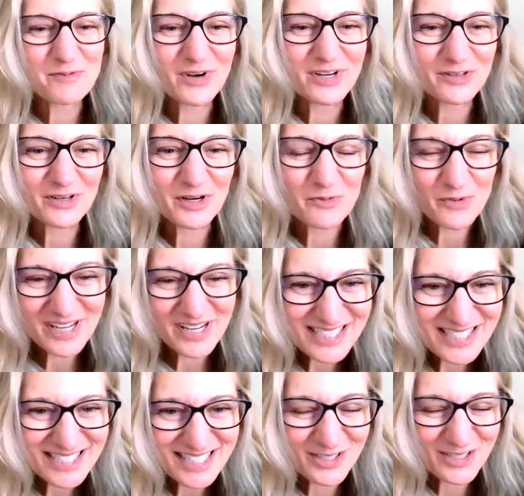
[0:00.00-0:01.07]
I'm wondering, what
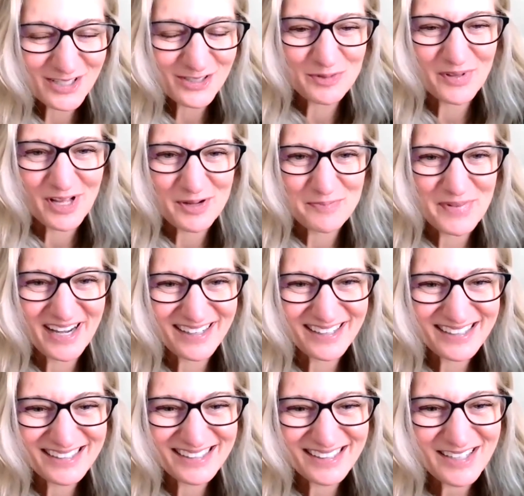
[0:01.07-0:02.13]
is in your Ziploc
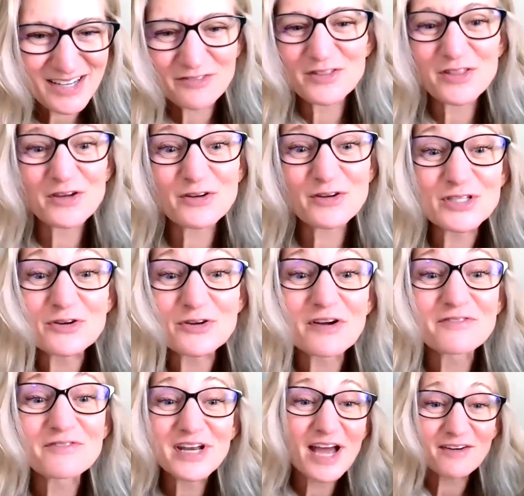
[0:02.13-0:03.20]
bag? For those who
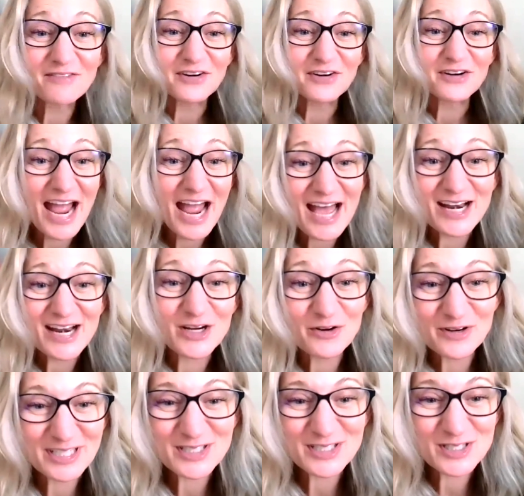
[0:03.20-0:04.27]
have never had a
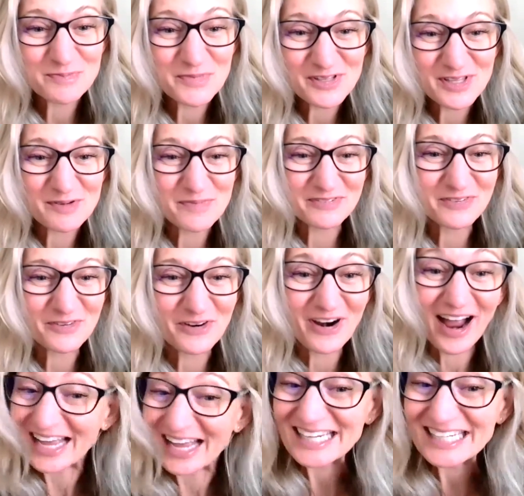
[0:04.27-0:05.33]
green smoothie before,
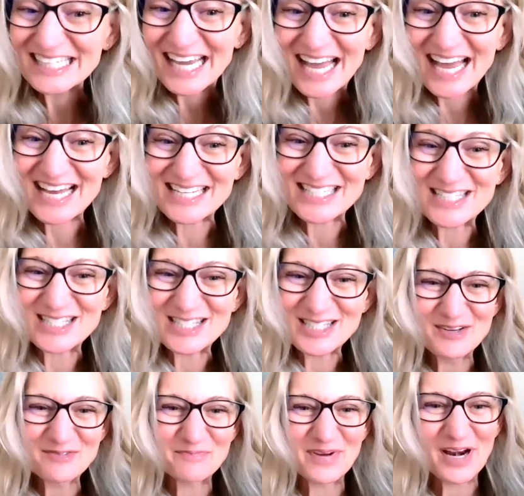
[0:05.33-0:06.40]
I could guess,
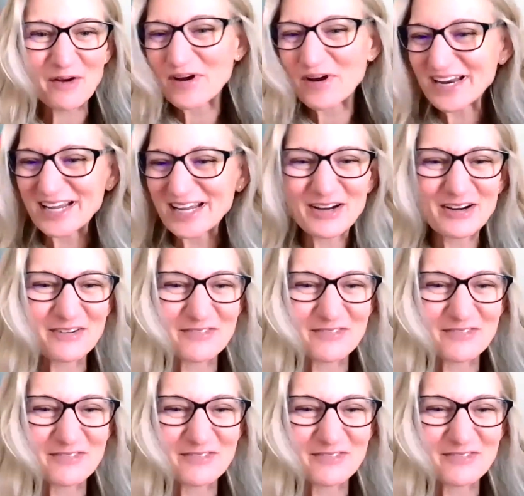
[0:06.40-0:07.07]
but I wanted to hear